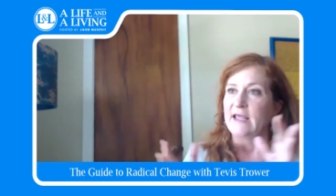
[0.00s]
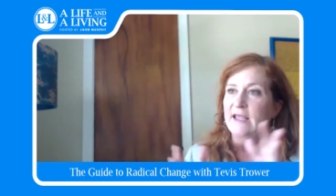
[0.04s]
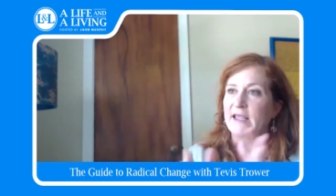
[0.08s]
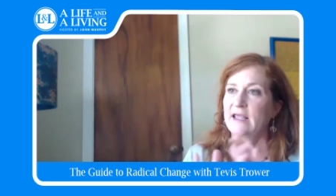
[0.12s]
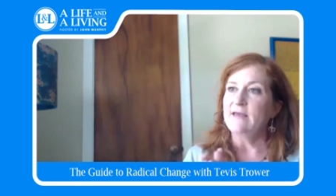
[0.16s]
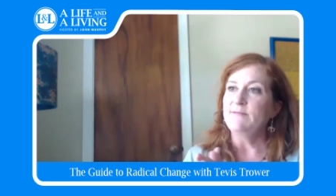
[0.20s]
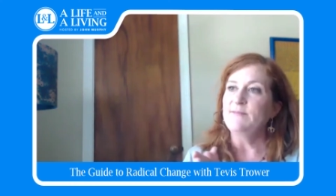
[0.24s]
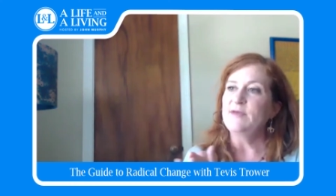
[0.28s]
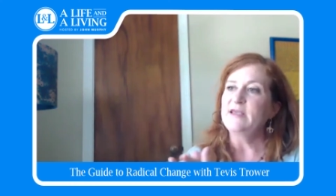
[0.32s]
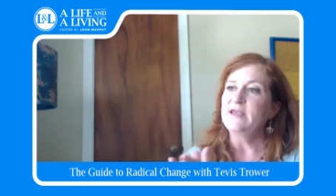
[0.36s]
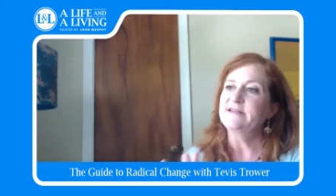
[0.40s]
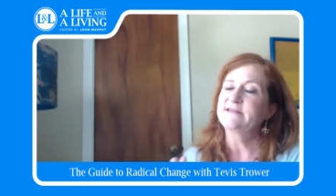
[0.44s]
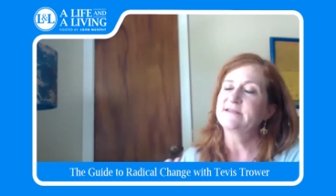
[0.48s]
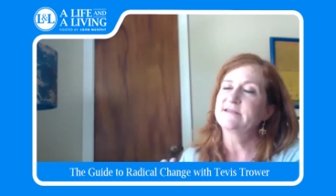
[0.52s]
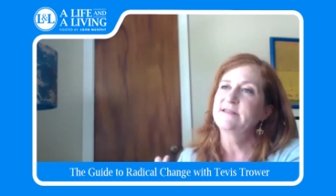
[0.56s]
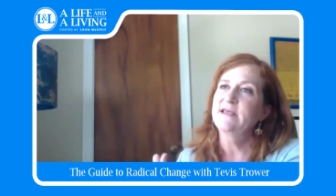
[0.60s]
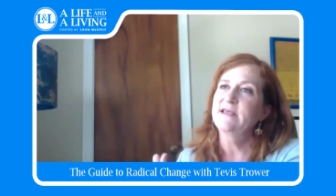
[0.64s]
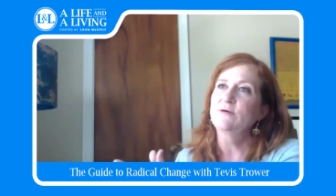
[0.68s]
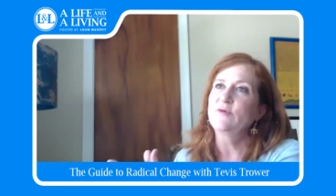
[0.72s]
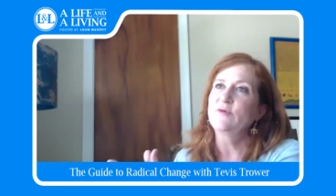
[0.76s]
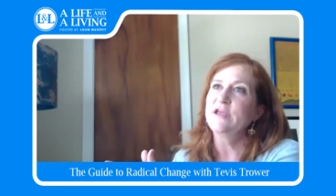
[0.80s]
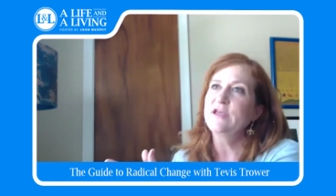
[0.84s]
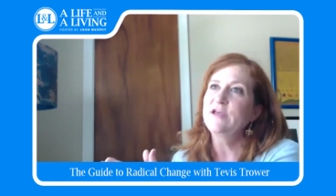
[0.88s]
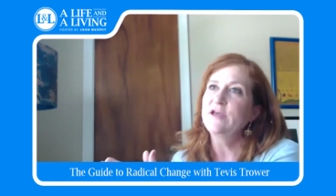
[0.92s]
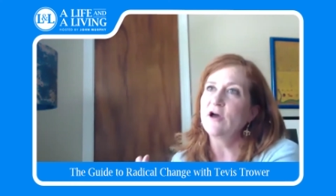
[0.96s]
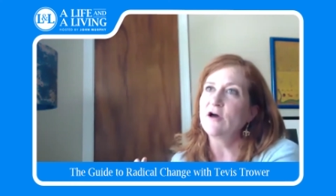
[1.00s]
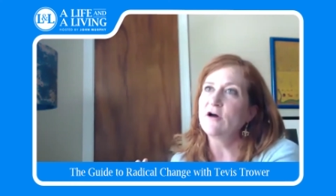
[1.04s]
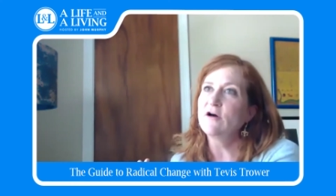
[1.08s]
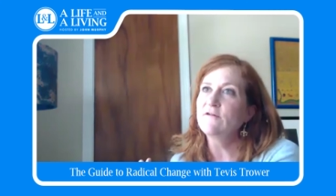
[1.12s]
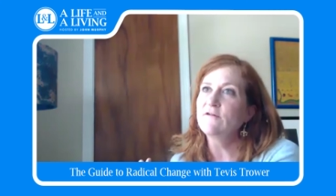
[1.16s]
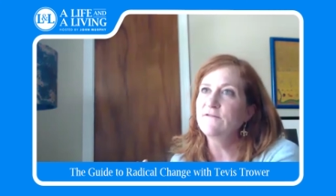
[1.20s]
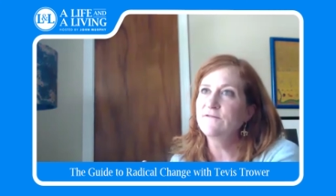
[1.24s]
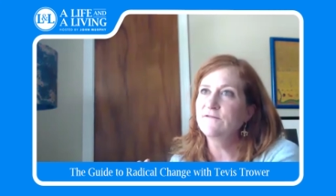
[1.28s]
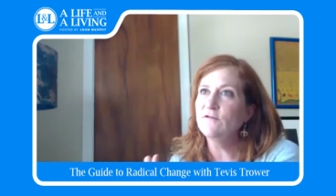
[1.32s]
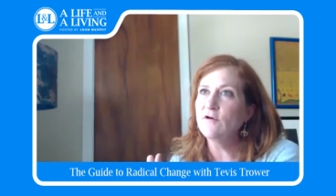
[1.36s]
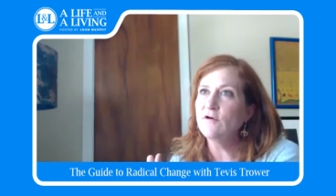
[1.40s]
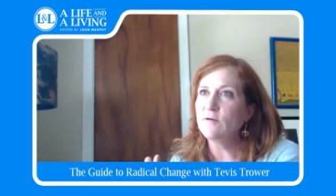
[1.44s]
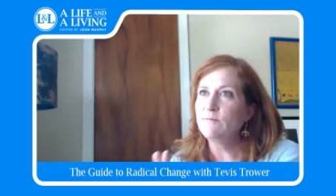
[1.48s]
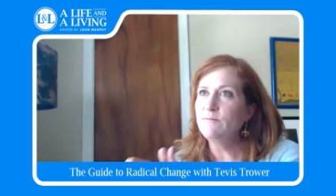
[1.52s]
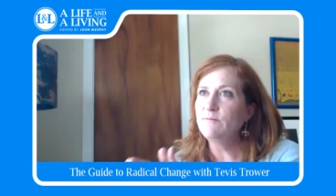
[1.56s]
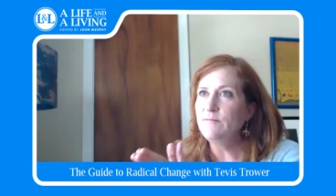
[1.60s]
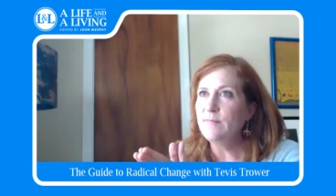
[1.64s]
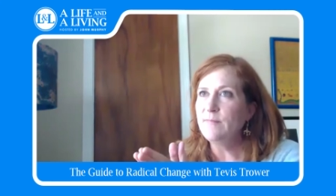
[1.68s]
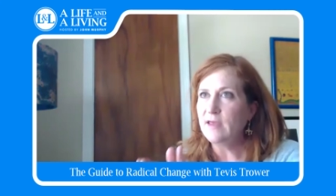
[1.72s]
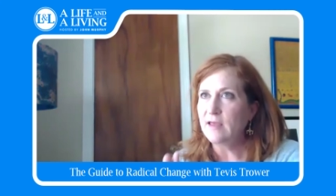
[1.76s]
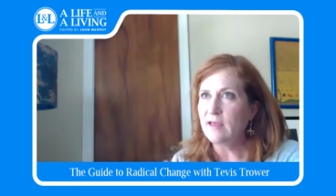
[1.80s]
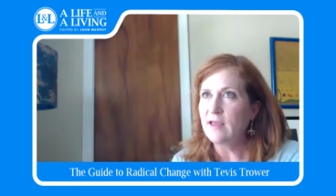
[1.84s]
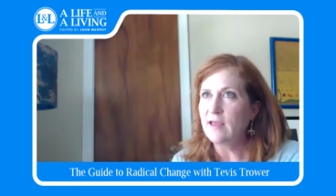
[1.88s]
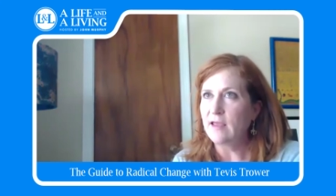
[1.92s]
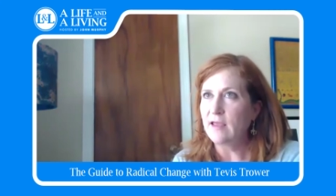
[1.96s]
It means that we go from
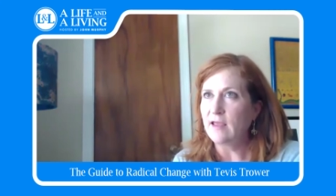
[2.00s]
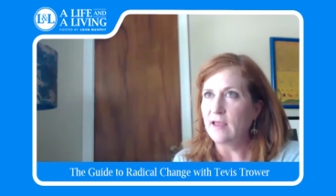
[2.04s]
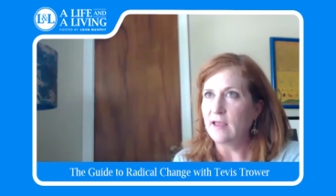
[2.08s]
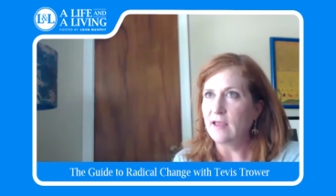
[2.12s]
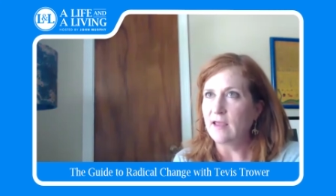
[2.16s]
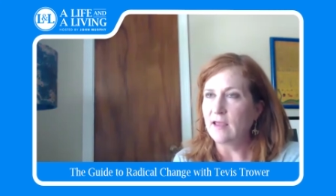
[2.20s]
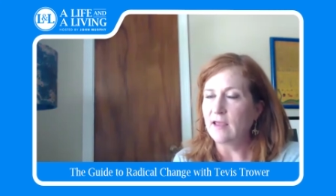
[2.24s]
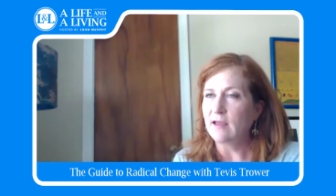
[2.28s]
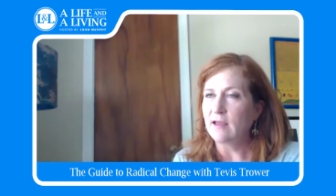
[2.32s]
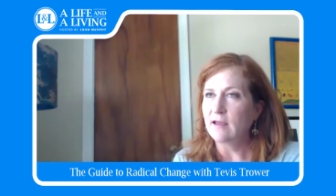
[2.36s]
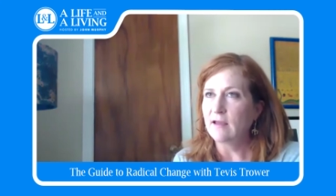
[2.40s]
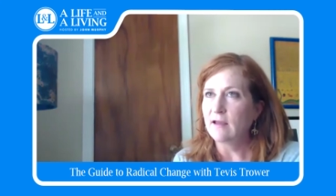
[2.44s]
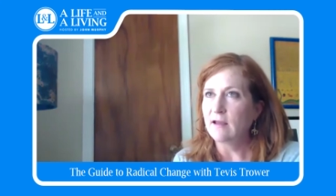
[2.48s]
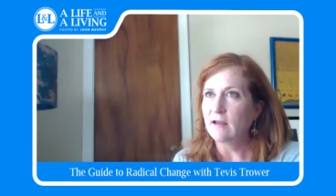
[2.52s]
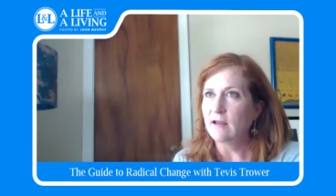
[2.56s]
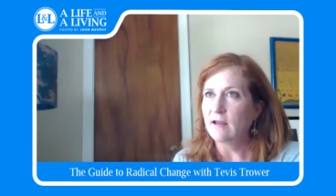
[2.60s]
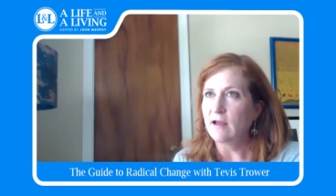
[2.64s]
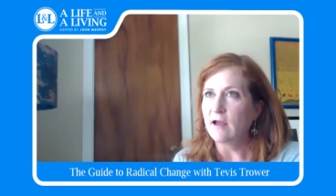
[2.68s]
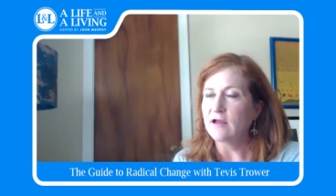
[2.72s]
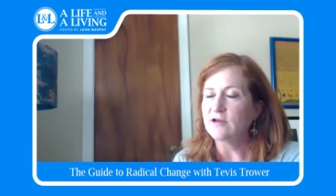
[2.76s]
being